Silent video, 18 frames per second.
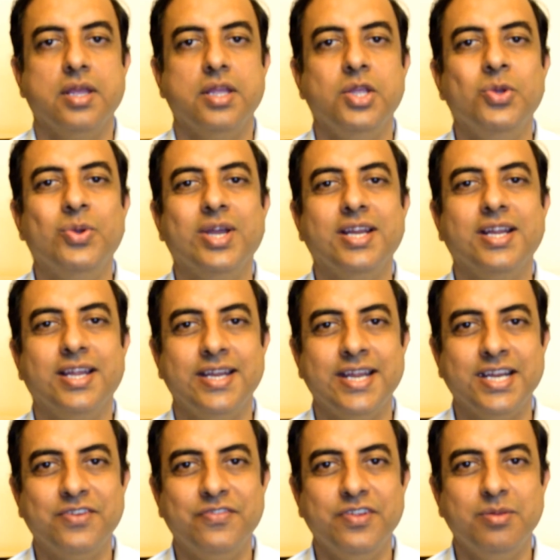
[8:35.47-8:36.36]
You can
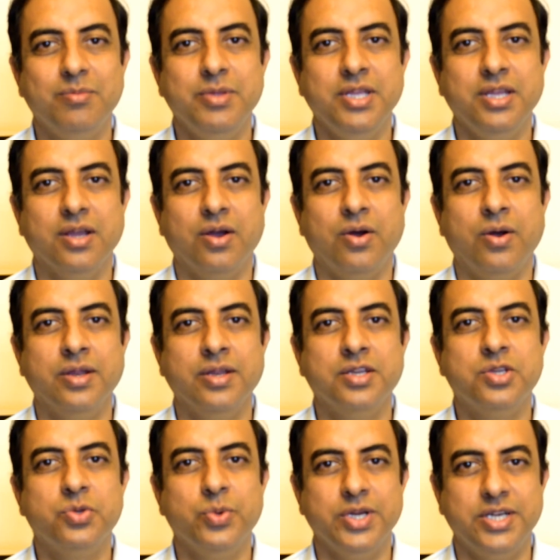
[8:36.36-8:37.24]
connect with me
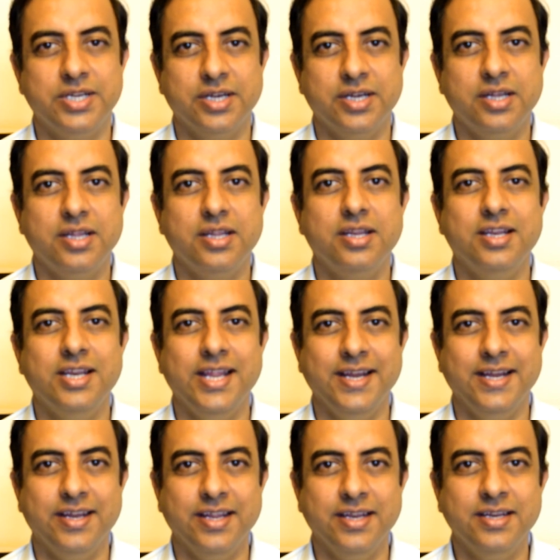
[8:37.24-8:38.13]
on Twitter,
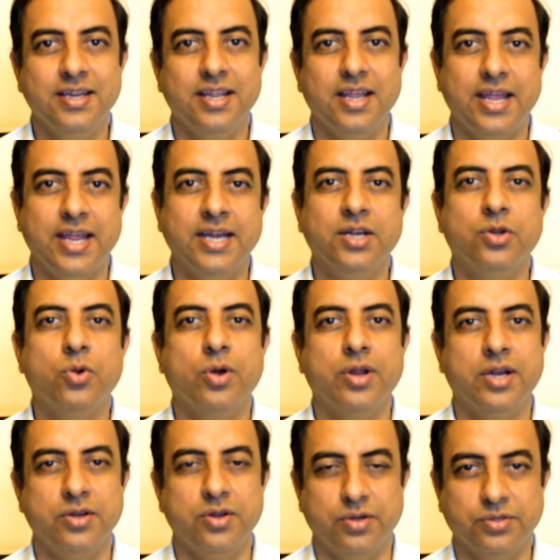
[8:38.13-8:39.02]
LinkedIn and
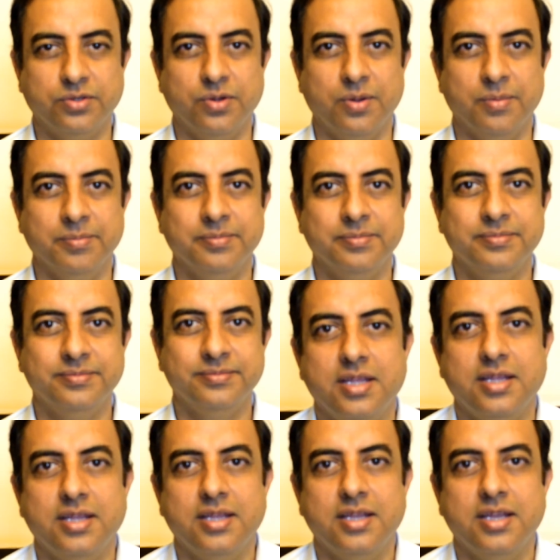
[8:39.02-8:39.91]
Quora.com.
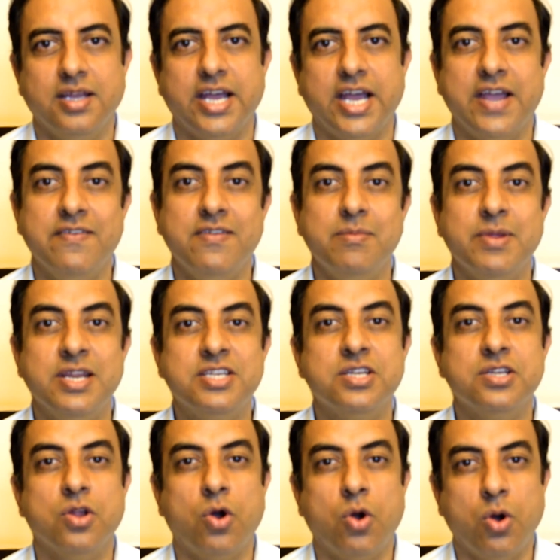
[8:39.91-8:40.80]
I will
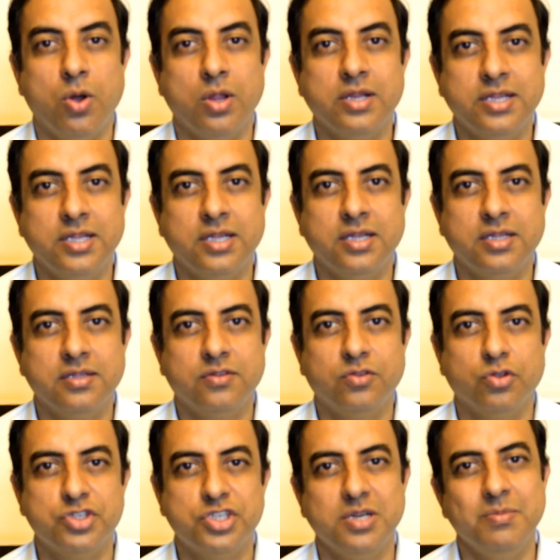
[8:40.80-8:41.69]
mention all the
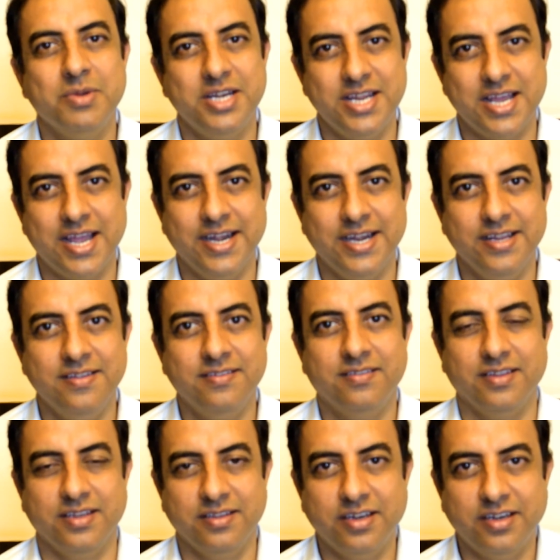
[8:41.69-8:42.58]
social media
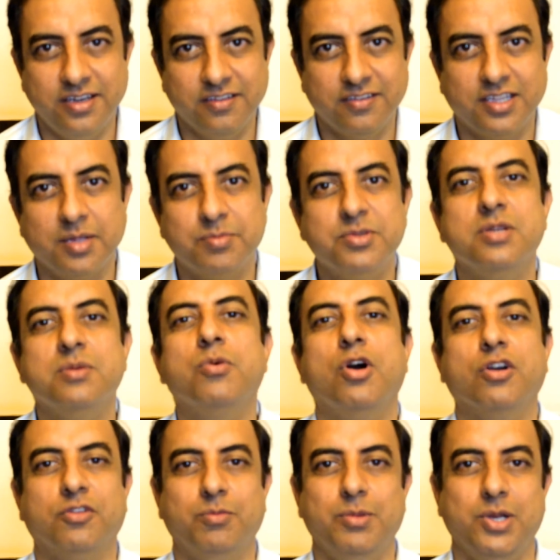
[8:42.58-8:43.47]
IDs in the description
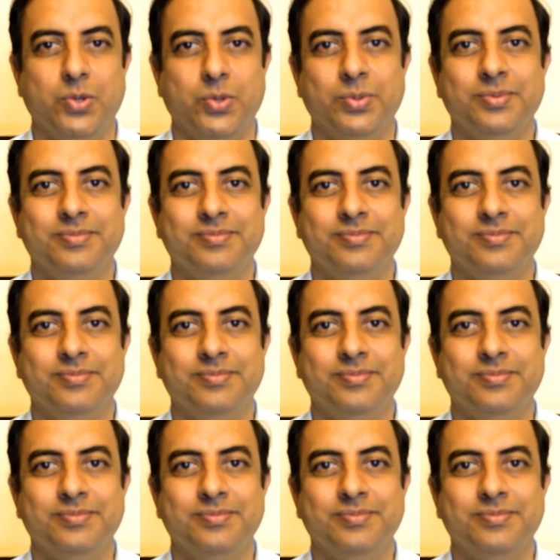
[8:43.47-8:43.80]
box below.